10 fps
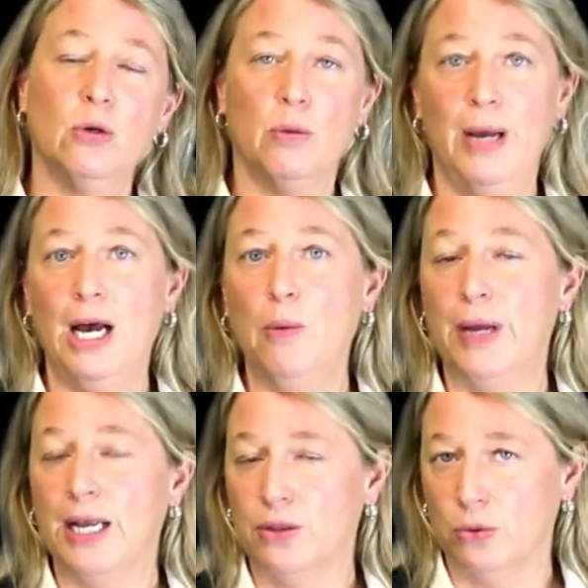or
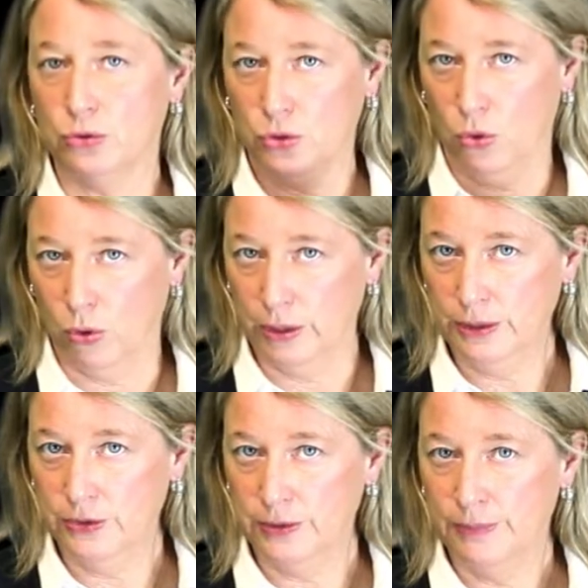palpate those
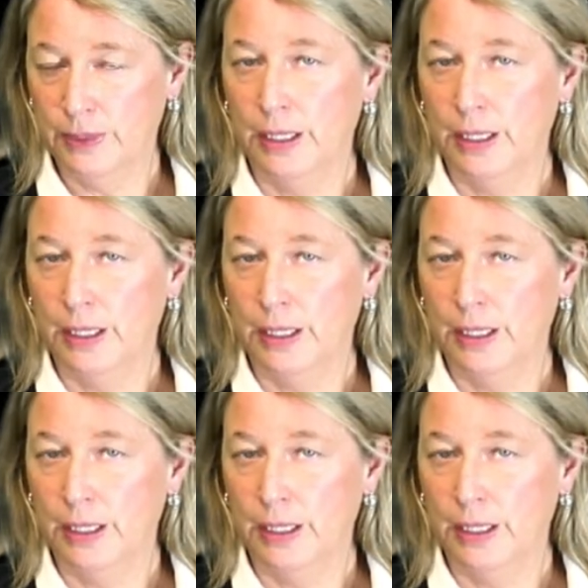cords,